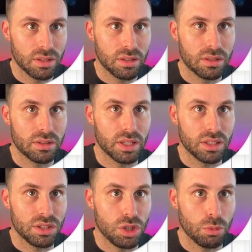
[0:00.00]
not a
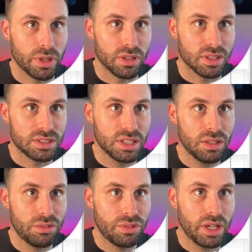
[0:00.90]
GeoPandas data
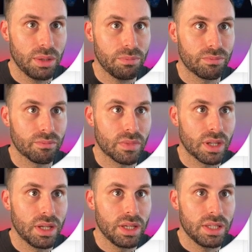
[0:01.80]
frame.
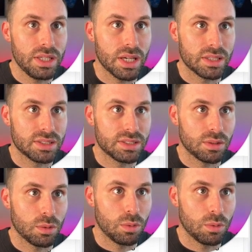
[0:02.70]
Yes, so